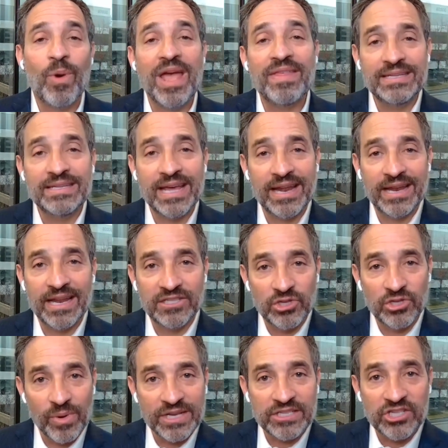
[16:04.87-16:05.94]
The way they did it
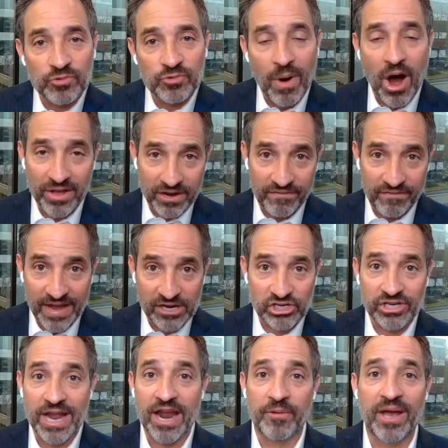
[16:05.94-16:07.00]
is through a small
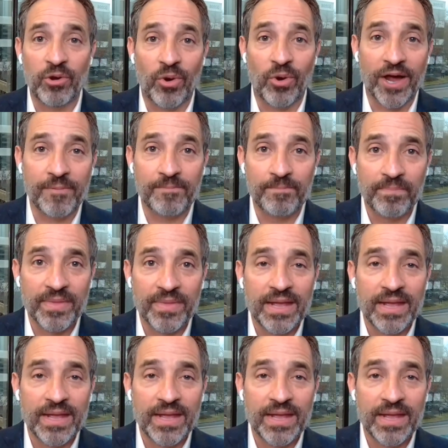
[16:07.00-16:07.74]
innovation, not a big one.